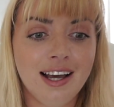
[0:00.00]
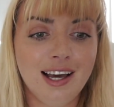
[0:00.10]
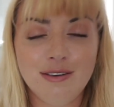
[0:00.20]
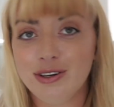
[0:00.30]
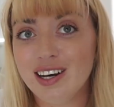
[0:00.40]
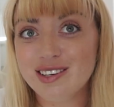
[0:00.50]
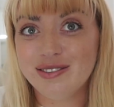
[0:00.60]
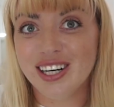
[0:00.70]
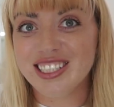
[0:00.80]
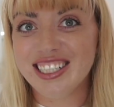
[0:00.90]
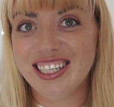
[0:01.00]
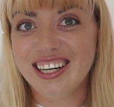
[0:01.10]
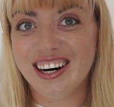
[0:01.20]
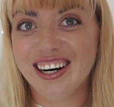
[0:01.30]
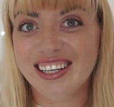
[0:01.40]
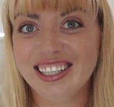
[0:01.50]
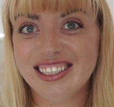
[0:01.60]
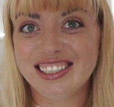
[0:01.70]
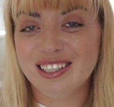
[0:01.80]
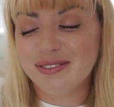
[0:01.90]
If you guys have watched it on
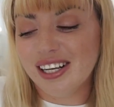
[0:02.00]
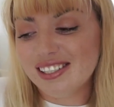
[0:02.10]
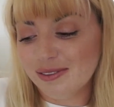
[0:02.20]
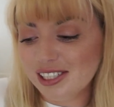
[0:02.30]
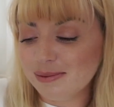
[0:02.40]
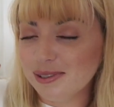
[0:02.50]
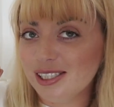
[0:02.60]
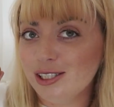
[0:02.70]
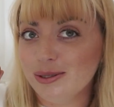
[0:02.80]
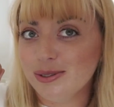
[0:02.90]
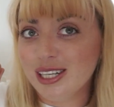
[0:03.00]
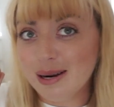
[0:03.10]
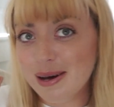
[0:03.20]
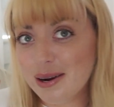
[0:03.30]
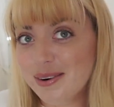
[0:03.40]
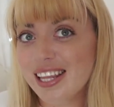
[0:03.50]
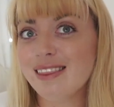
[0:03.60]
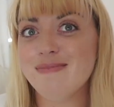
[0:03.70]
Disney Plus and want someone to chat about it with,